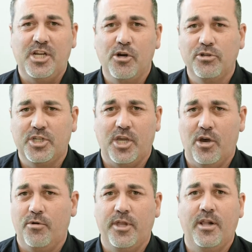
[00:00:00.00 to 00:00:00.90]
years
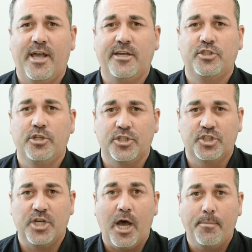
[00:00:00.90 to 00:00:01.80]
ago that allows you to
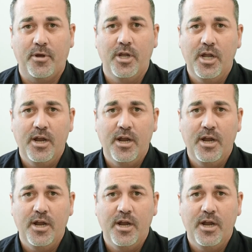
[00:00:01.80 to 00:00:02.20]
shop